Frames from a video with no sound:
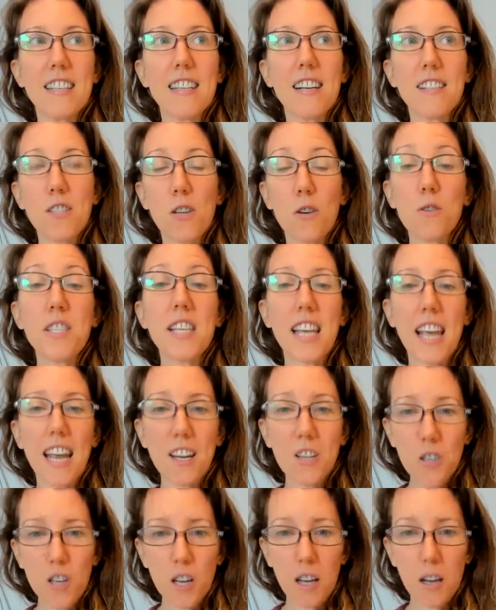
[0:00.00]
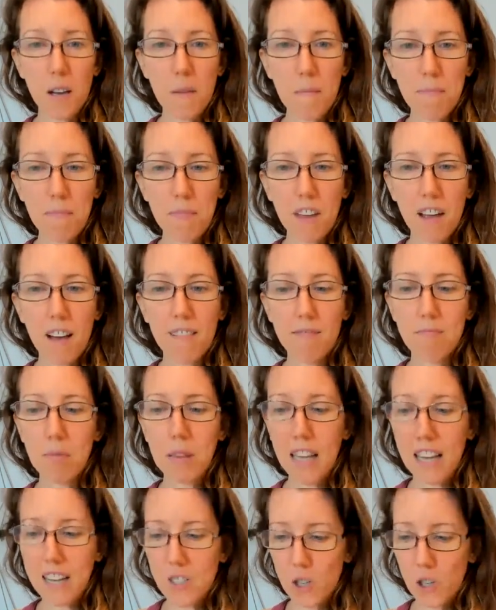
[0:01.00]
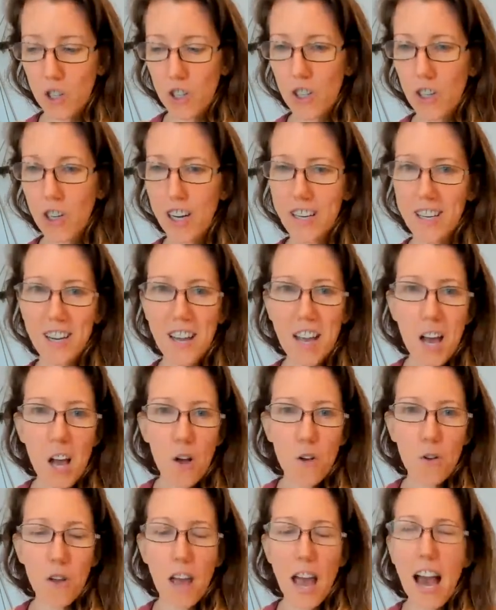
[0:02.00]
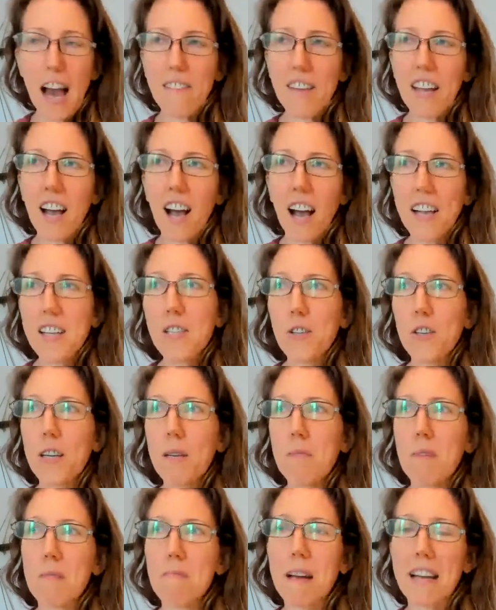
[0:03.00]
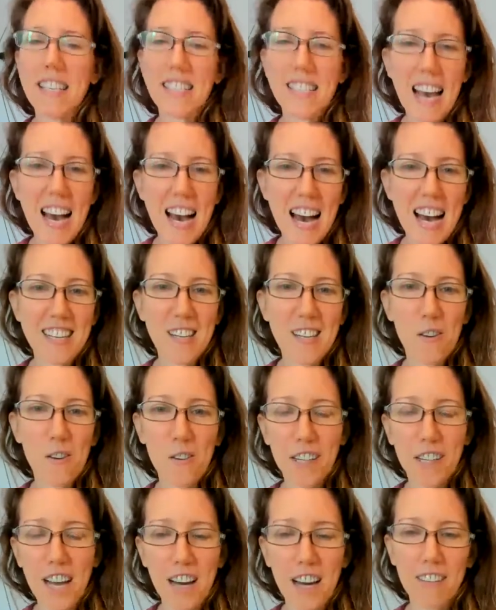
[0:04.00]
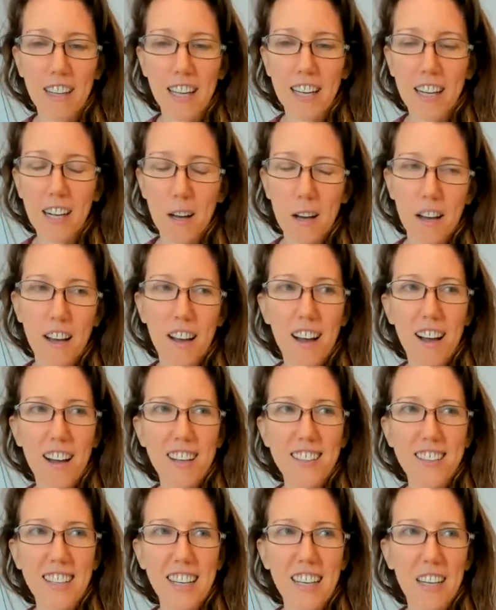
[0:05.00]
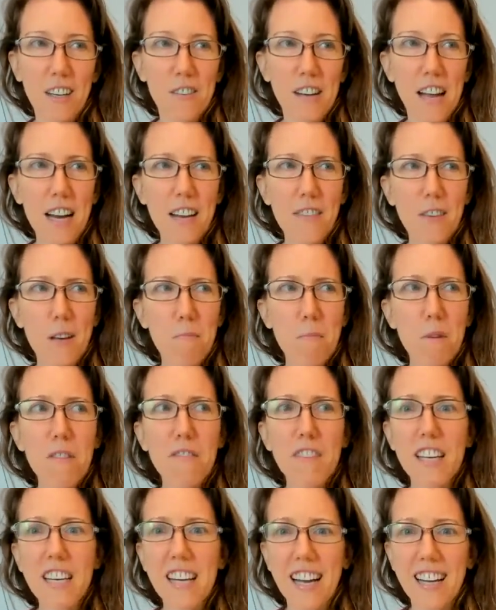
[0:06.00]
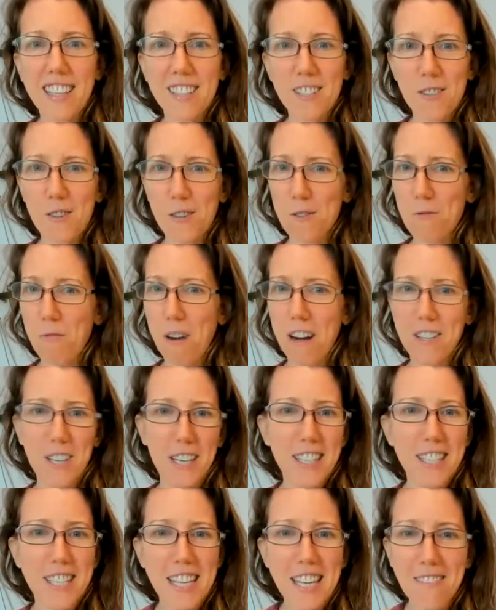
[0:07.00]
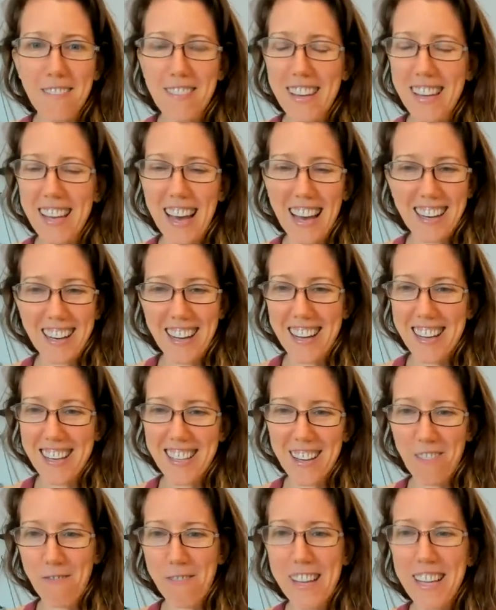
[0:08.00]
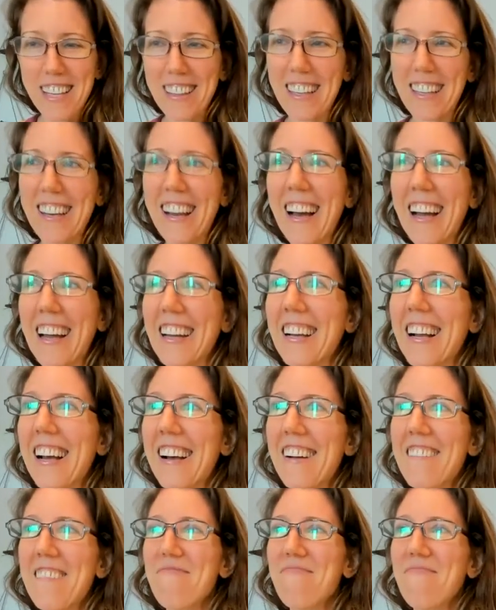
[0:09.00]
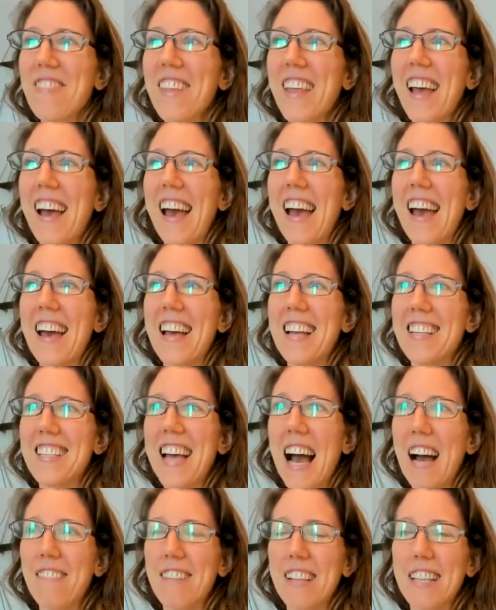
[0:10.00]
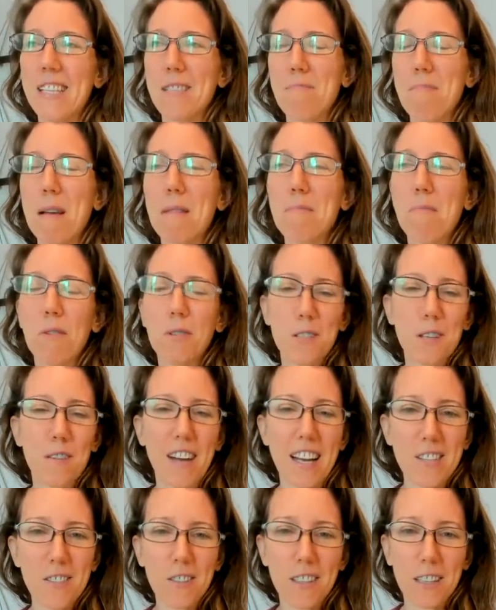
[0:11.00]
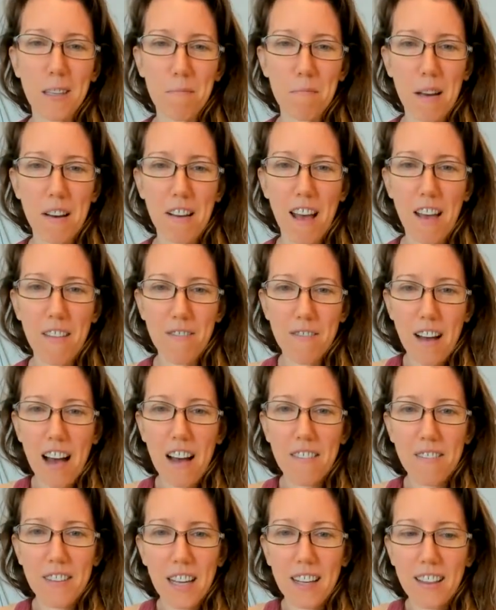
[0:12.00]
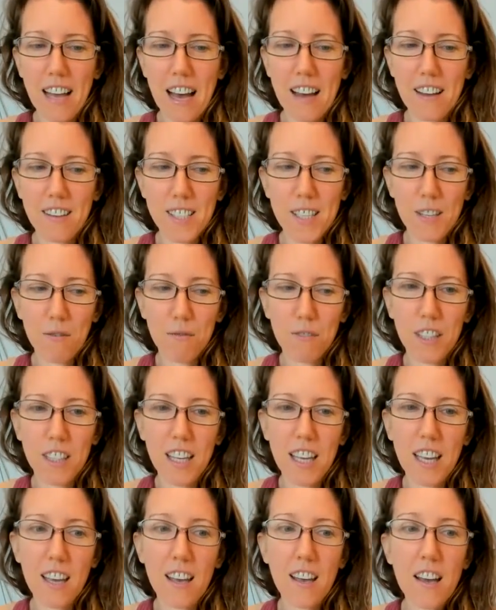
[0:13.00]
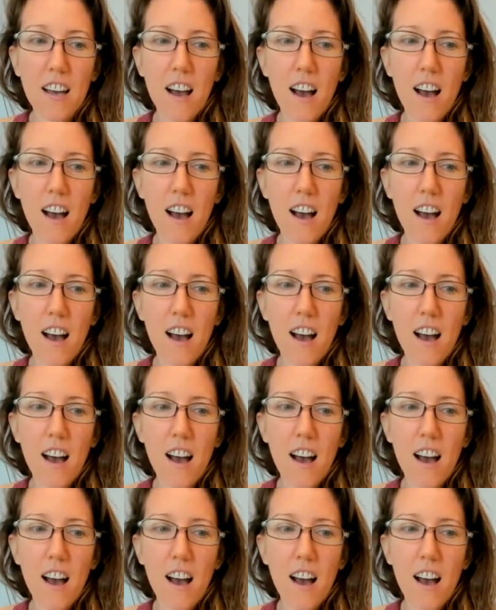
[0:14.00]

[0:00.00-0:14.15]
association of pleasure and having ice cream with my dad, kind of like not even movie nights, just watching TV on a weekly night, and having these big bowls of ice cream, and having that really